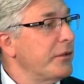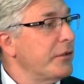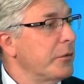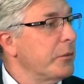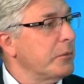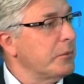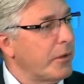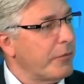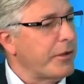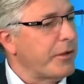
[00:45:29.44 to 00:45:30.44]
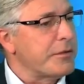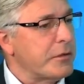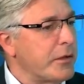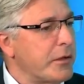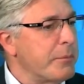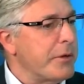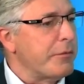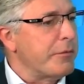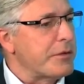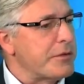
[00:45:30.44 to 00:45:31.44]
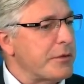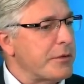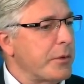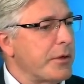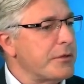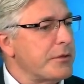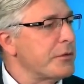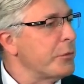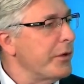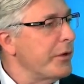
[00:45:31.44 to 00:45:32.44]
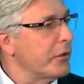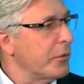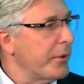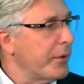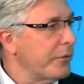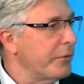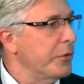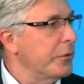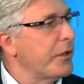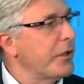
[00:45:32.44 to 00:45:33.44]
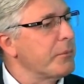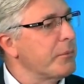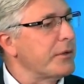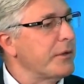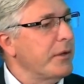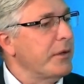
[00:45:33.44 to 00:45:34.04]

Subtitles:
So I think it's a little bit different situation in Sweden compared to the UK, but